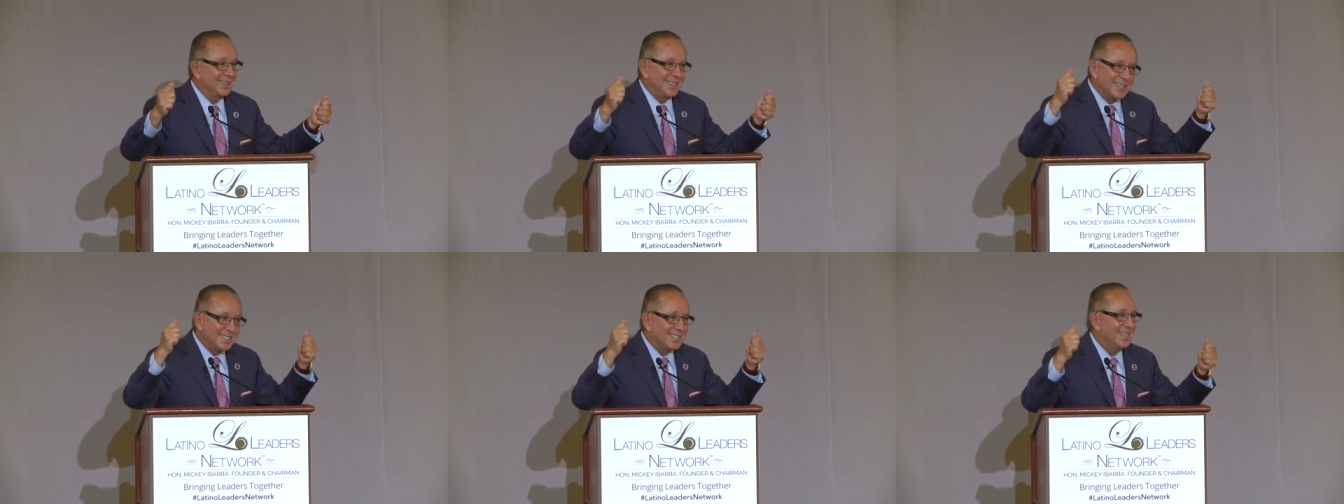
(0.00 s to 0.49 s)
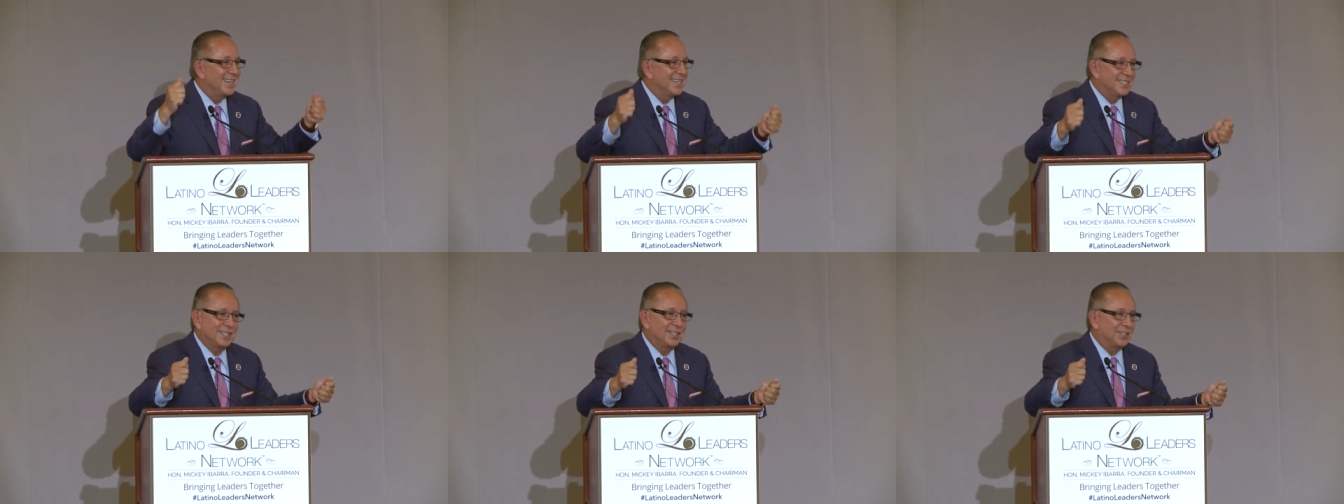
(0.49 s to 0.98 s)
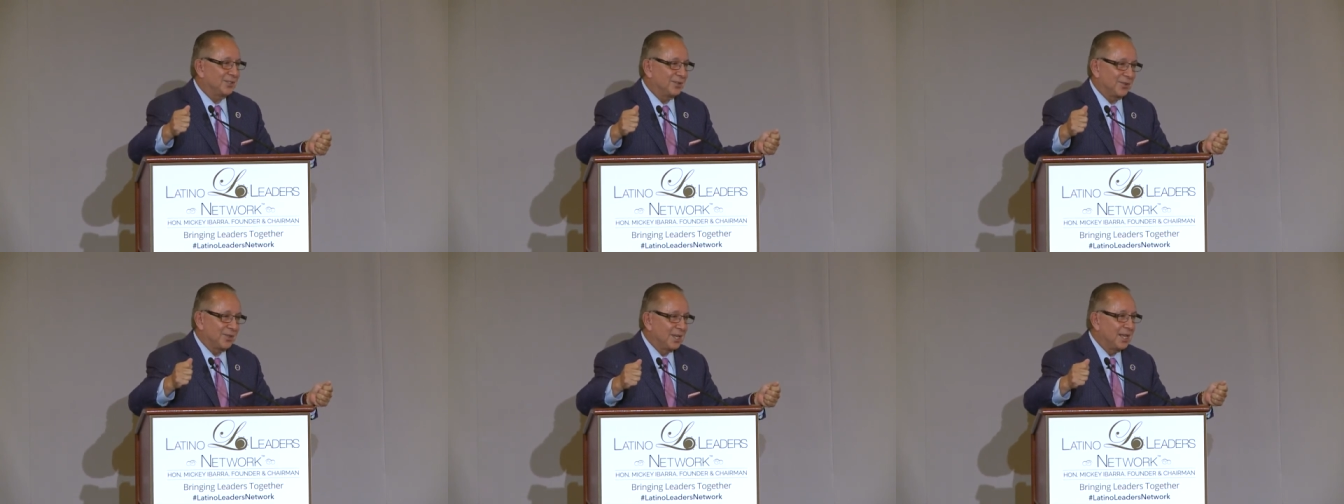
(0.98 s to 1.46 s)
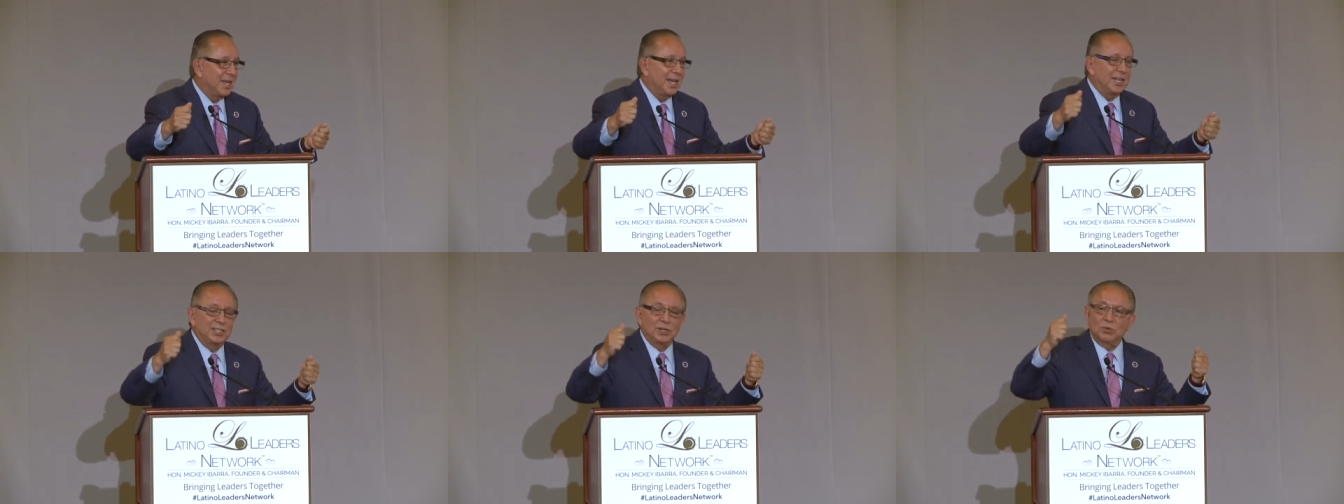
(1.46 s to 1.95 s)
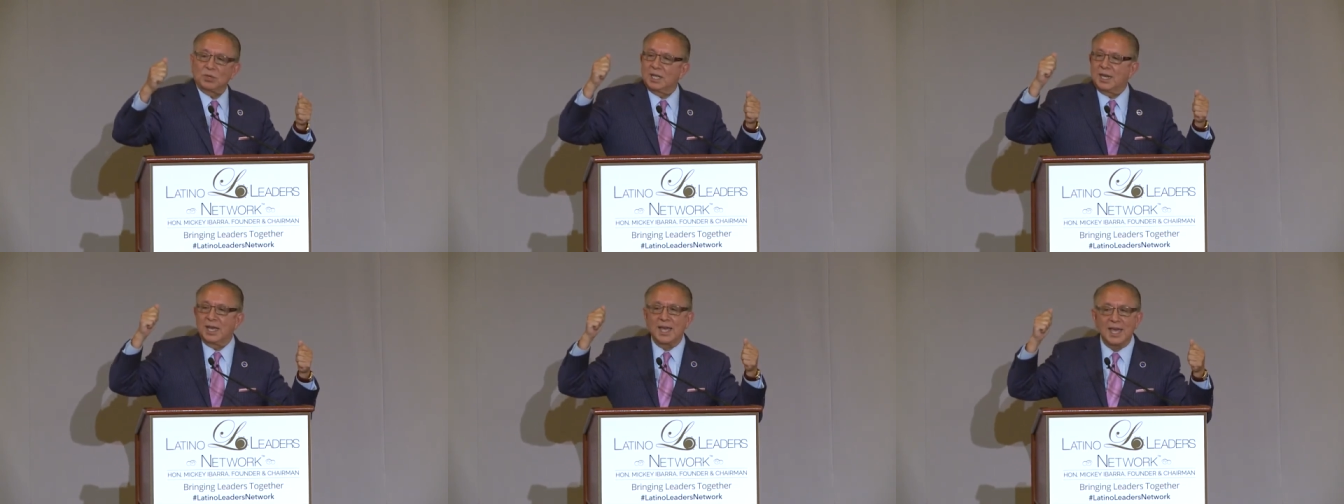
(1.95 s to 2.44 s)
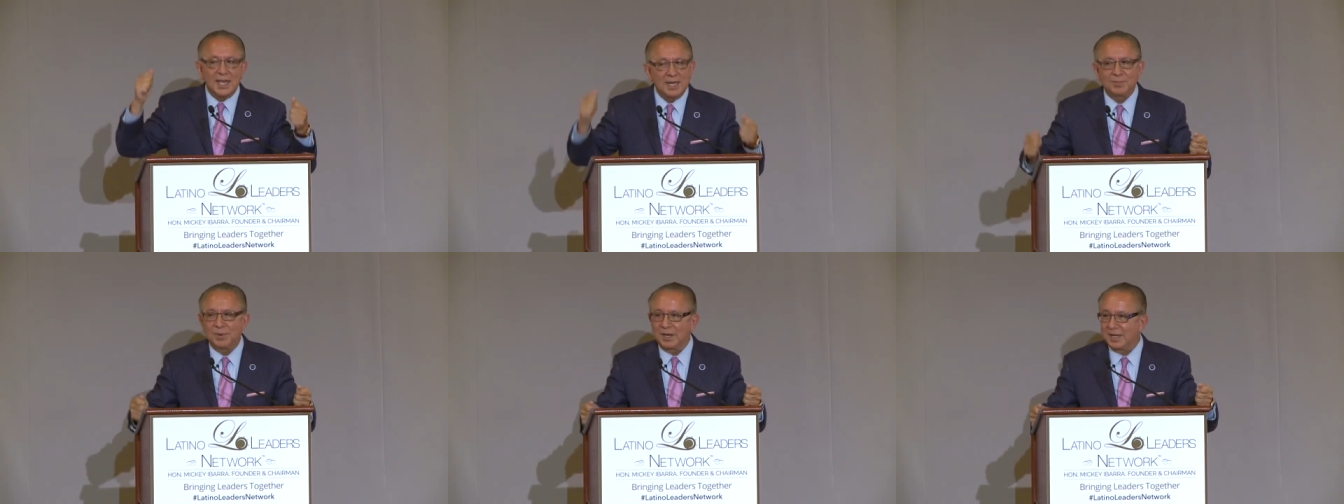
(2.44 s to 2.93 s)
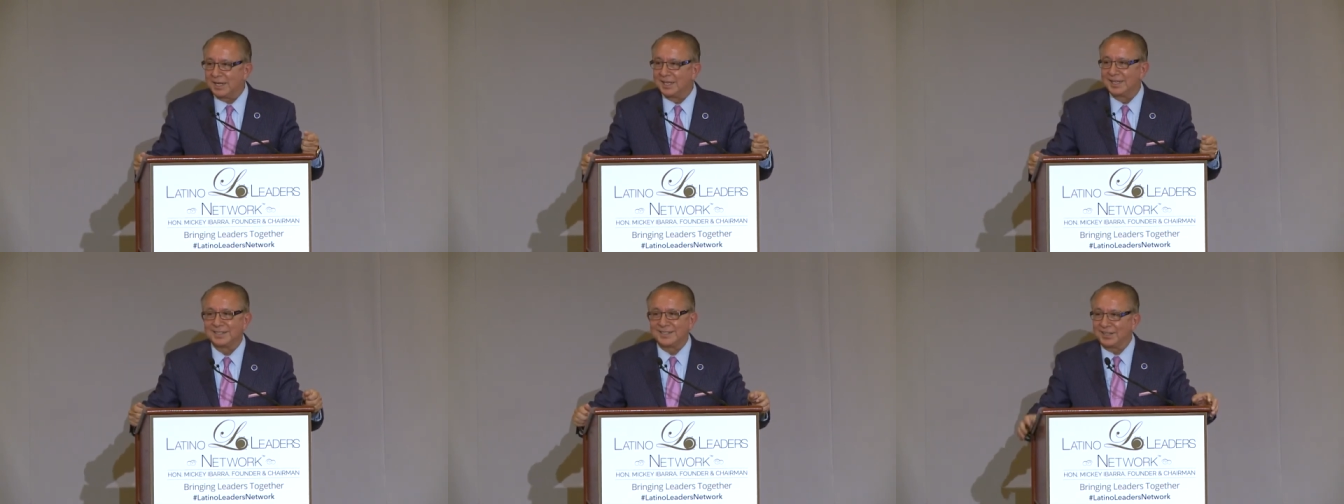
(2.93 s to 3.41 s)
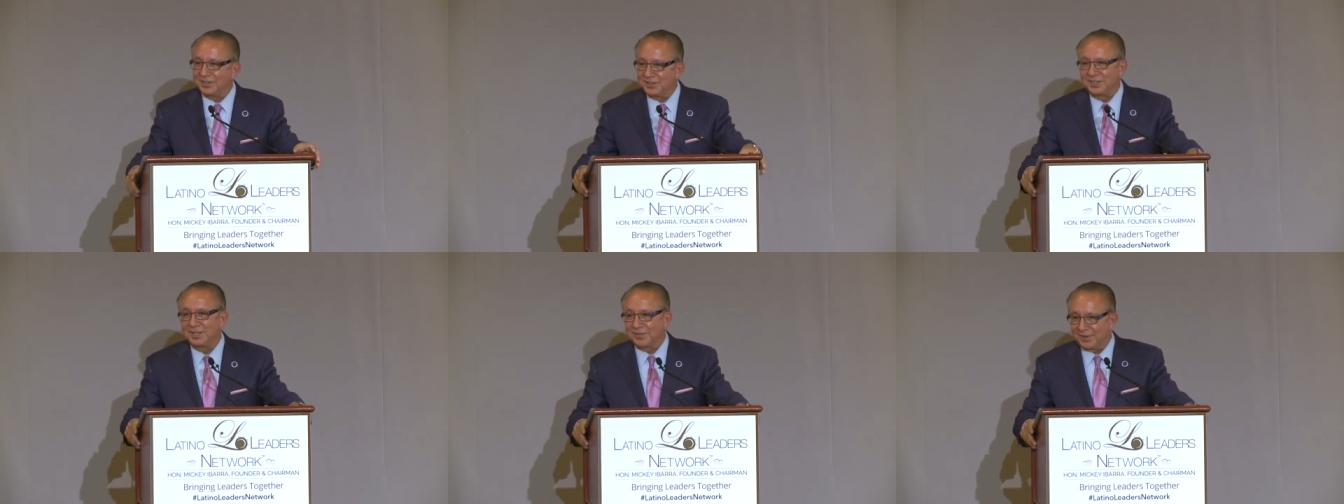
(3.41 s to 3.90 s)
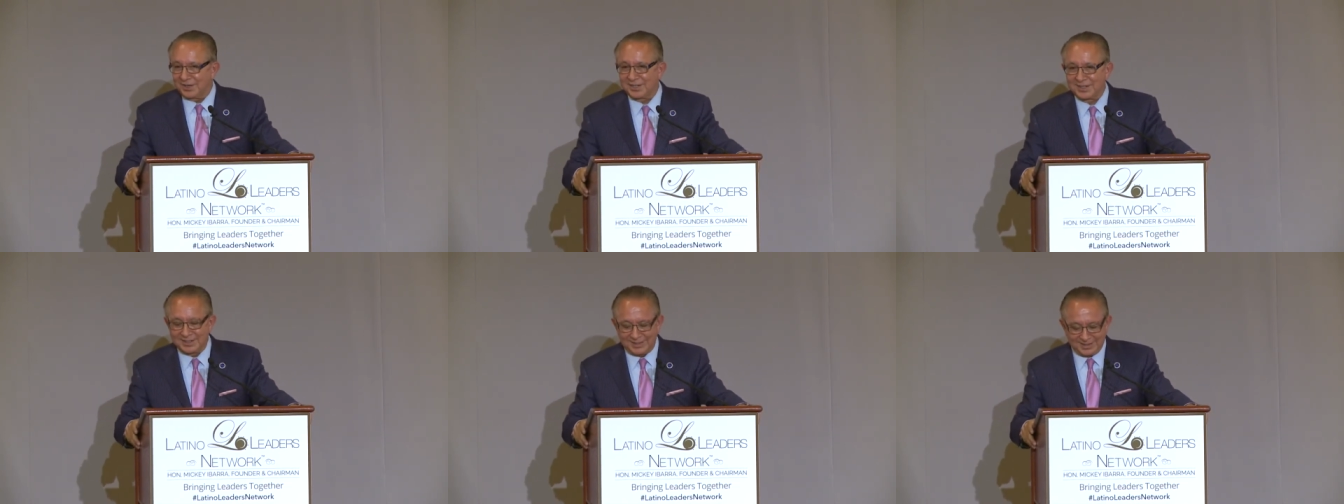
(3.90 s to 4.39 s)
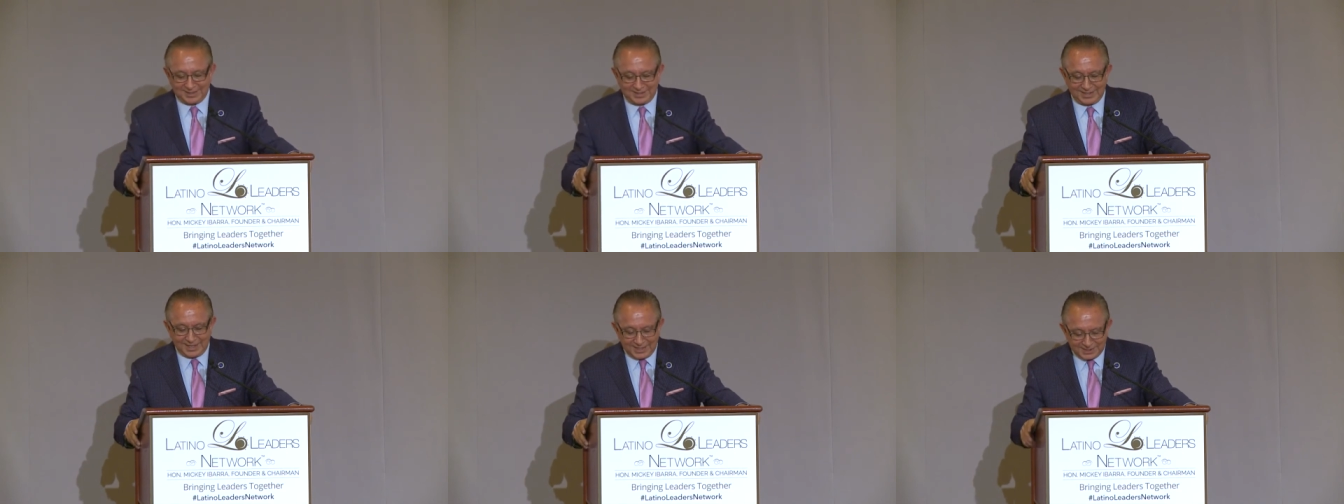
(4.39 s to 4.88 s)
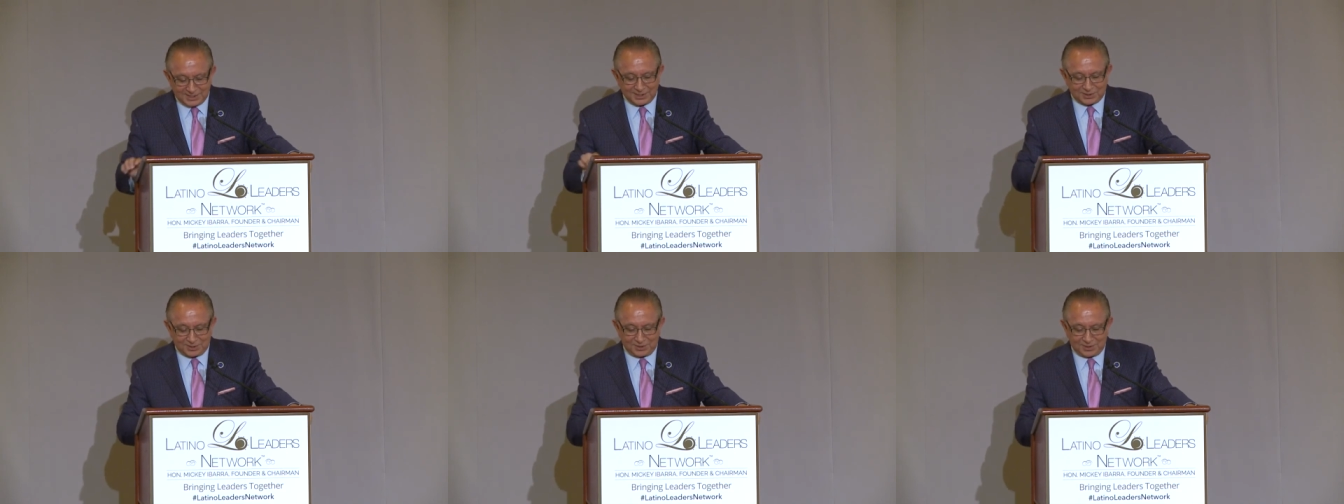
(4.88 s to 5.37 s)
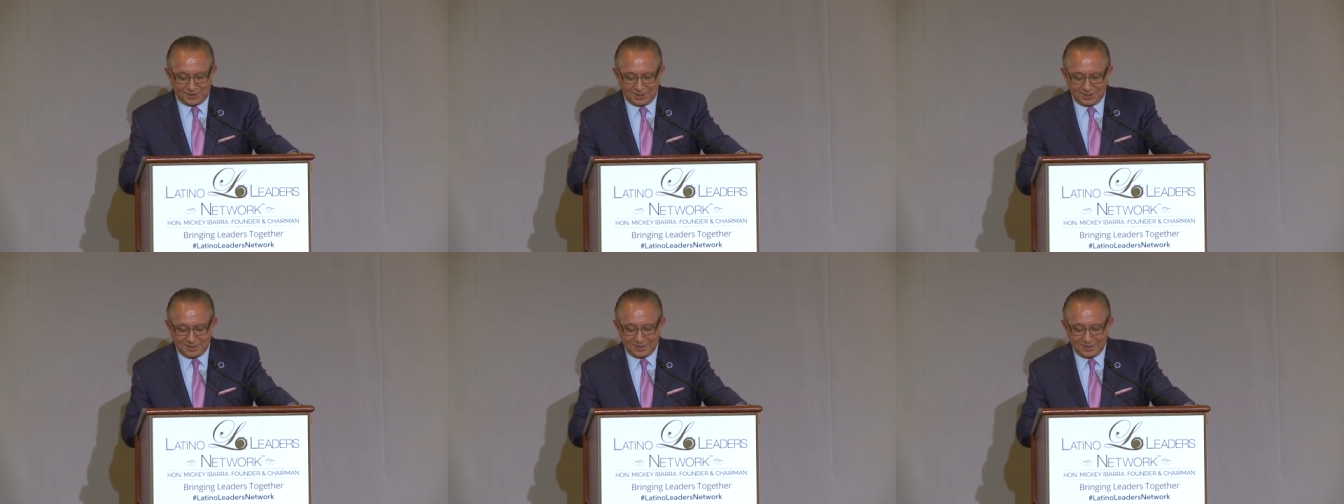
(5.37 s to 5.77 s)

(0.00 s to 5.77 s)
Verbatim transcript: This is the truth. And don't let anybody tell you different. It is the truth.